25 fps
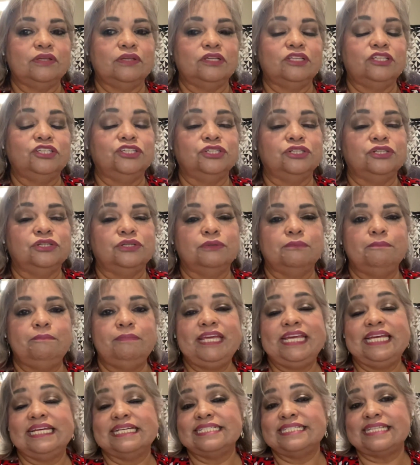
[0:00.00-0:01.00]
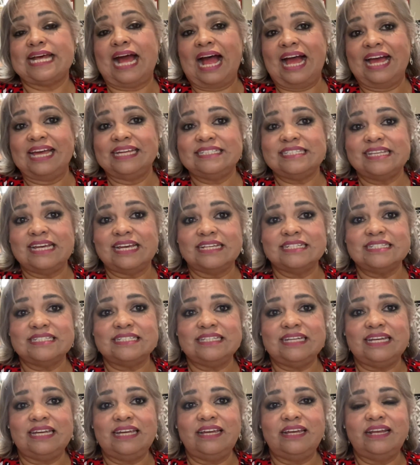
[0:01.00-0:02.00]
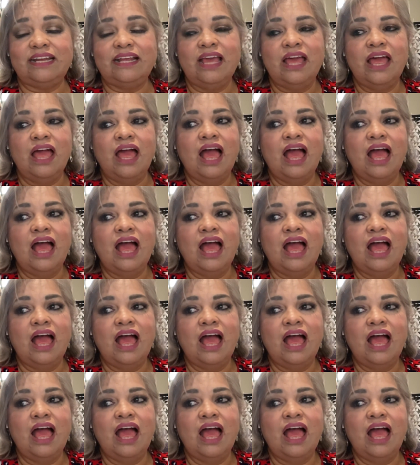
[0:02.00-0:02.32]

your PSI testing.